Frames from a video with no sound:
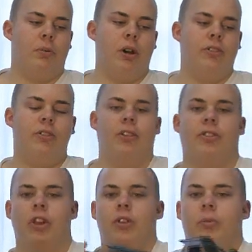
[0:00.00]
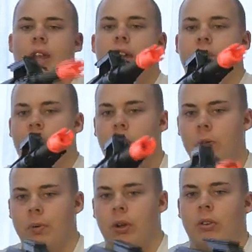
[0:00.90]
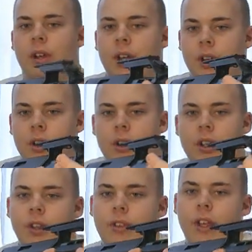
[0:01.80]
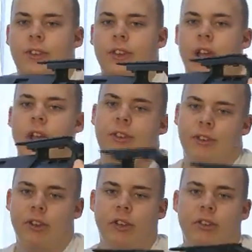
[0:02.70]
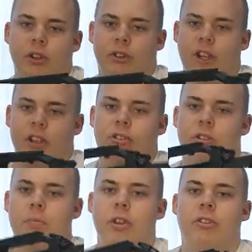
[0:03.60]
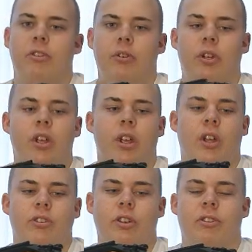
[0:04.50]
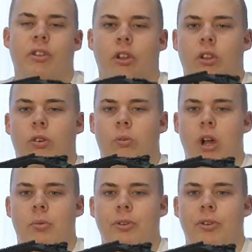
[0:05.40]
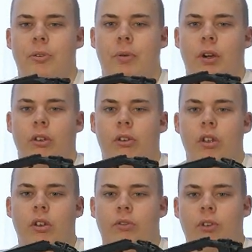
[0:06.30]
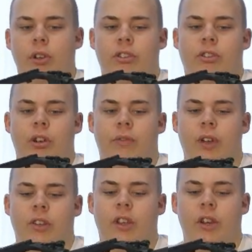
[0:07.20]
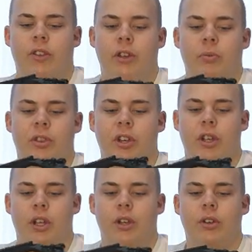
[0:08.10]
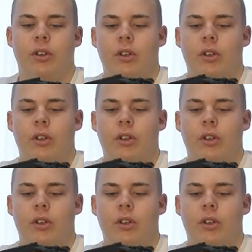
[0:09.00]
parts of this gun, we have your outer barrel right here that has this nice little texture piece to it, just a little wobble to the barrel, really shouldn't affect anything with the gun.